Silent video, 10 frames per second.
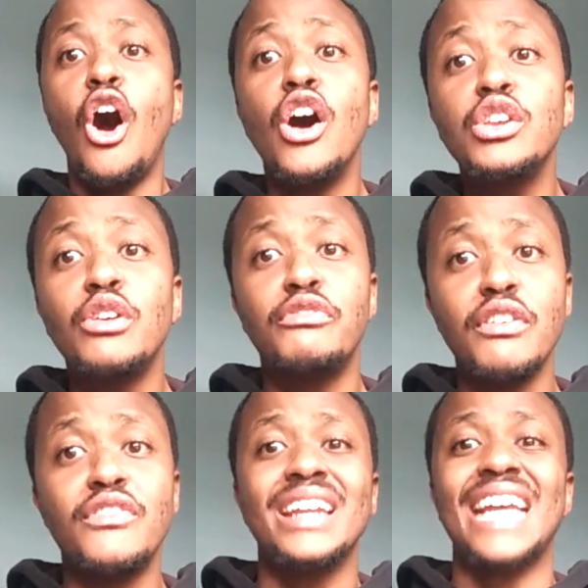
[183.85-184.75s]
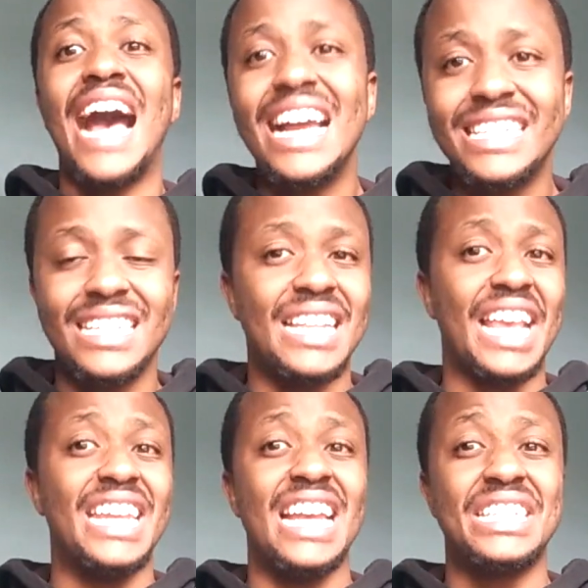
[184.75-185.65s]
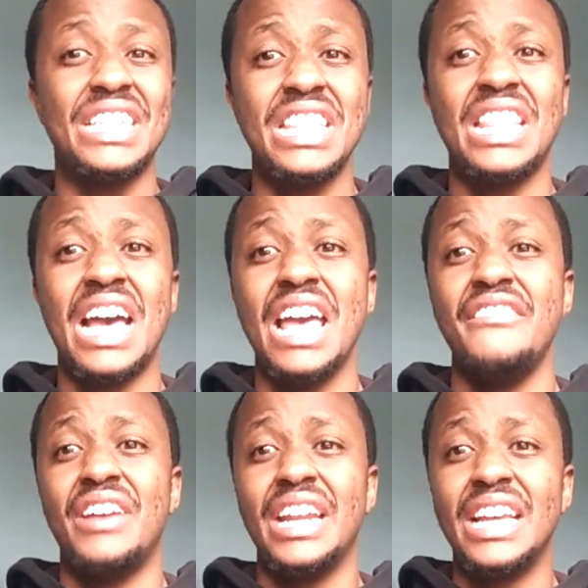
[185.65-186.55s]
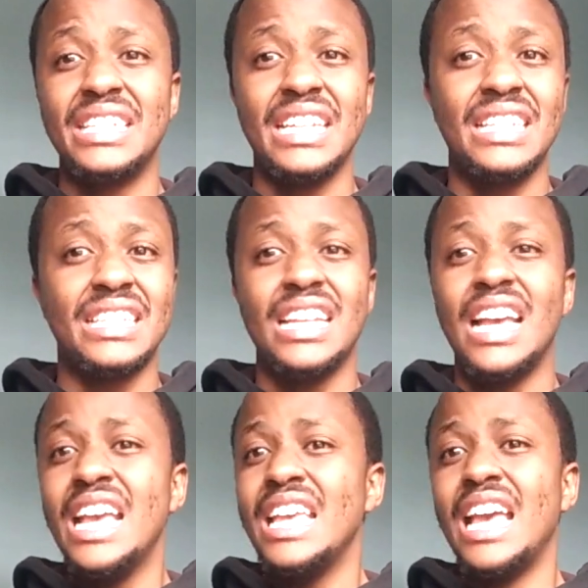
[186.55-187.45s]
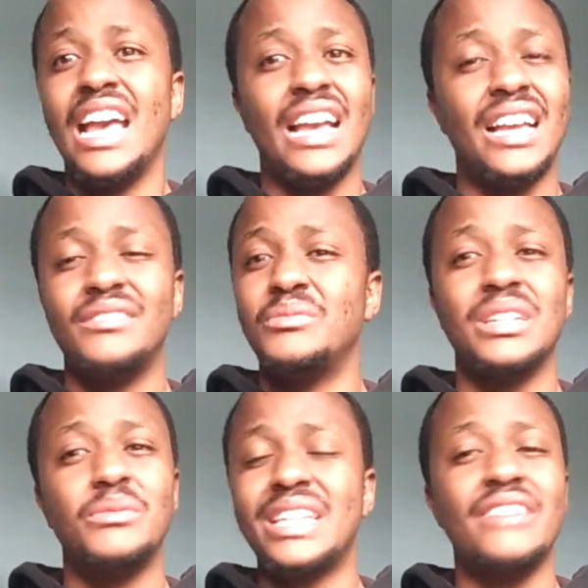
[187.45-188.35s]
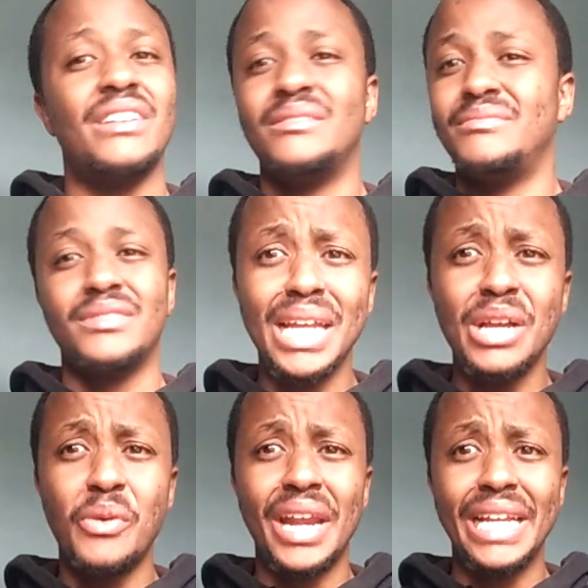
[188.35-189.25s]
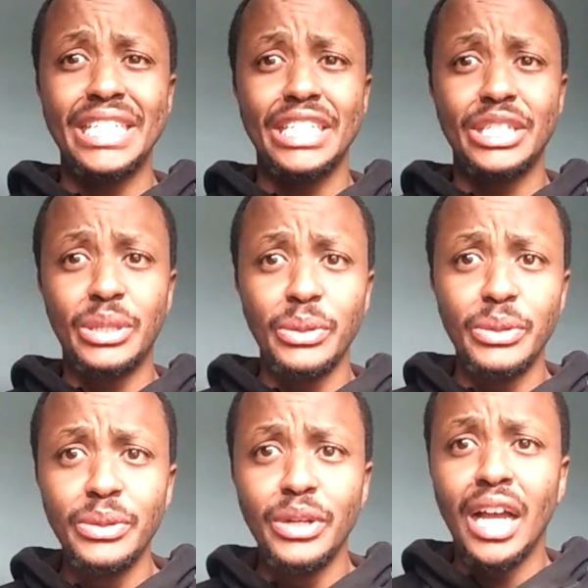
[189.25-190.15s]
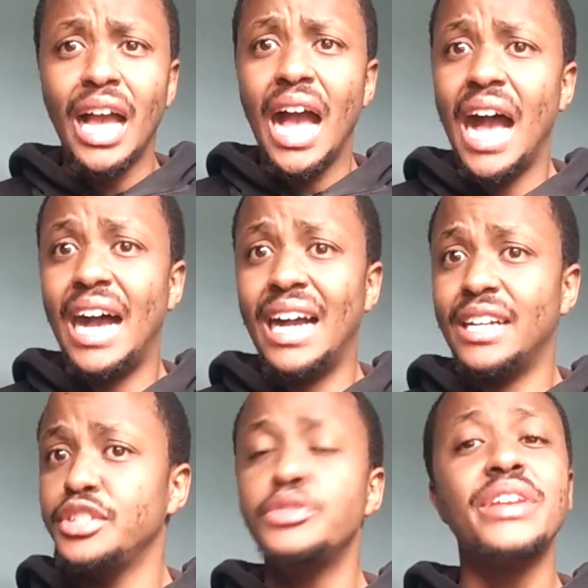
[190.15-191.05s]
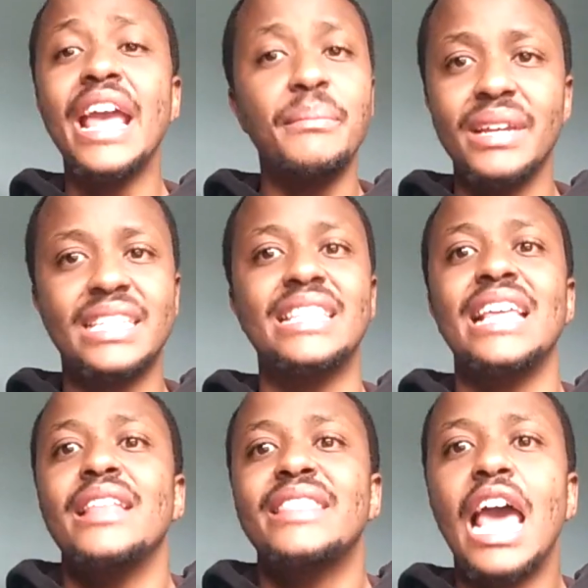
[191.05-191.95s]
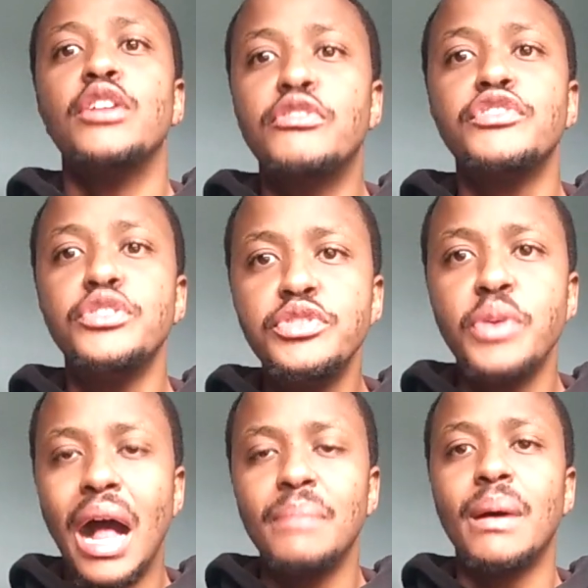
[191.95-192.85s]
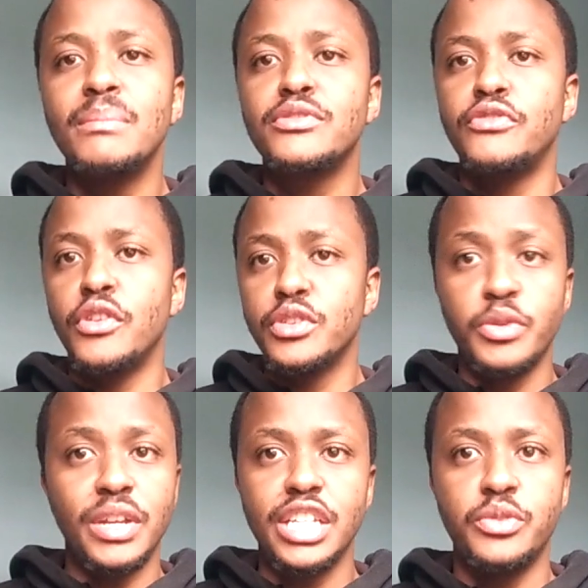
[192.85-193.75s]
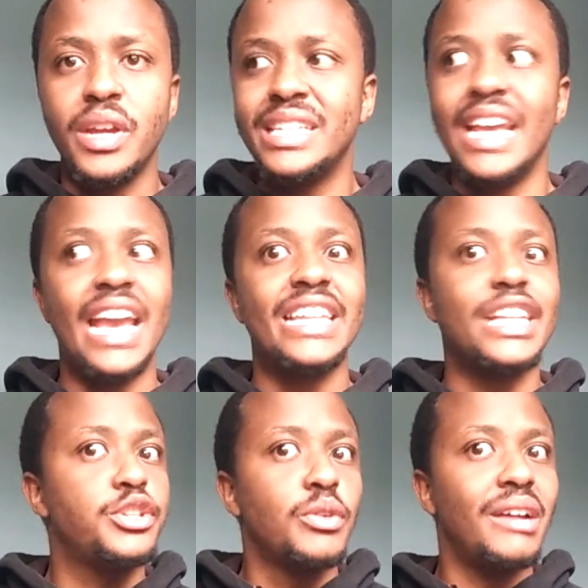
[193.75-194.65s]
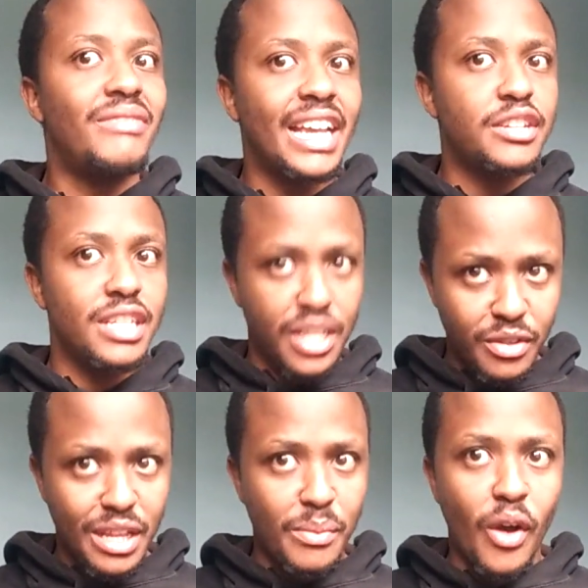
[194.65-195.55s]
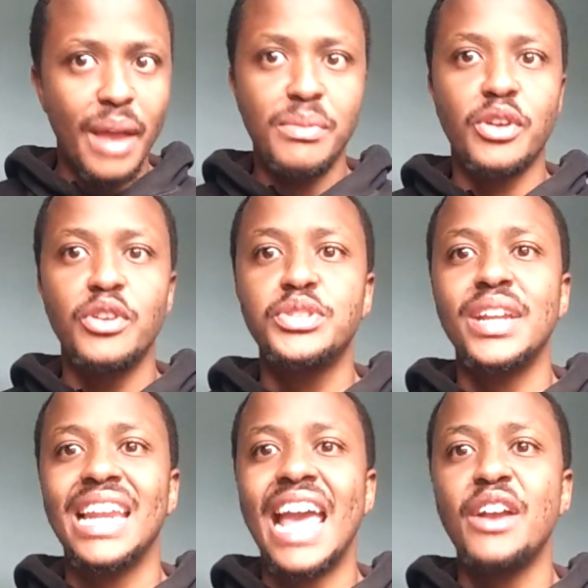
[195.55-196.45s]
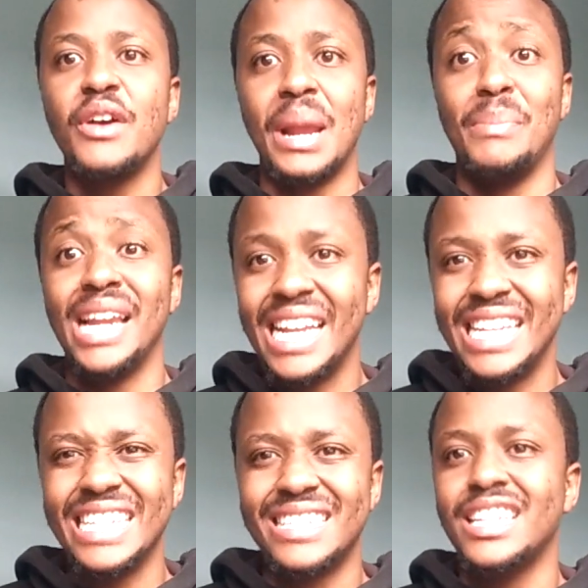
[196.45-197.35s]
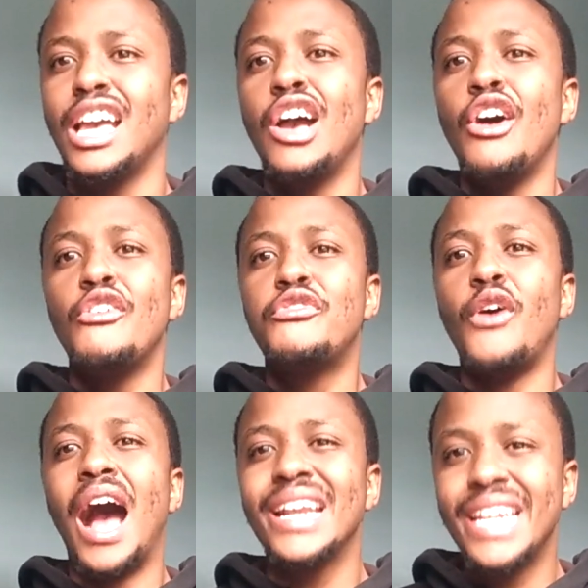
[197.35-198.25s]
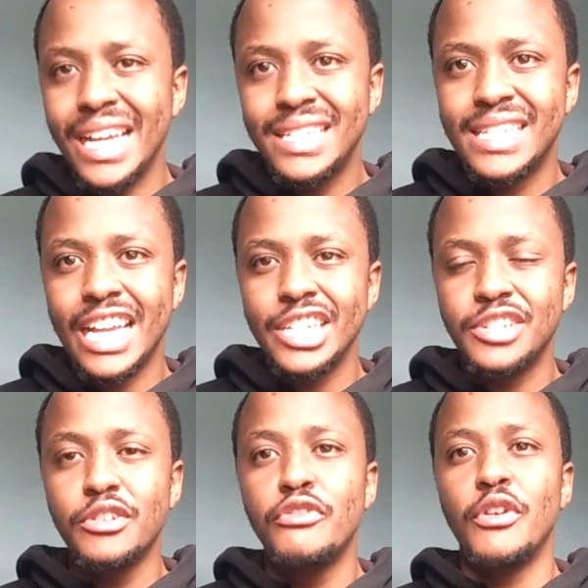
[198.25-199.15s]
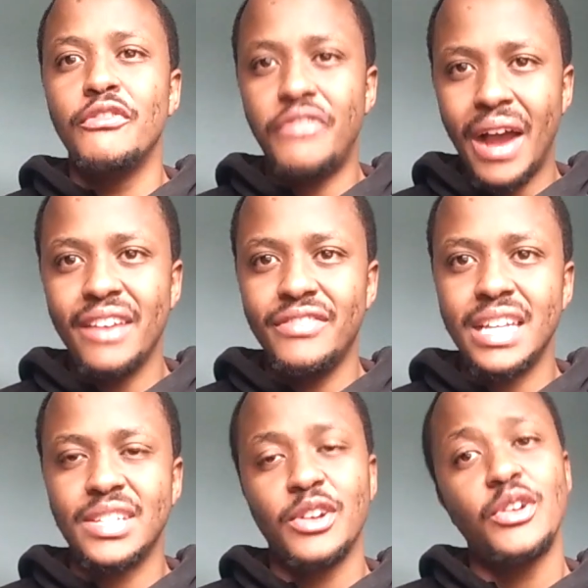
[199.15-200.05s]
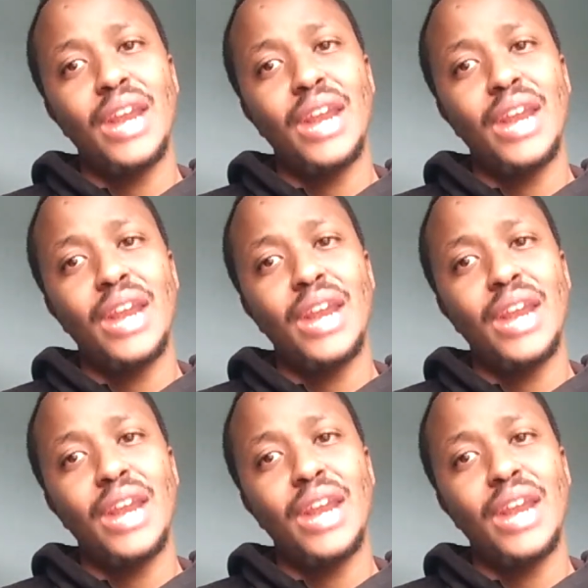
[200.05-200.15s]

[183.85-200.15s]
All your favorite artists, like Inasita, Evanescence, whatever, Blink 182, you name it. There are a lot of new albums for 2020, and yet you'll never get to listen to them. Why? Because you're relying on a playlist for a dead station from 5 years ago.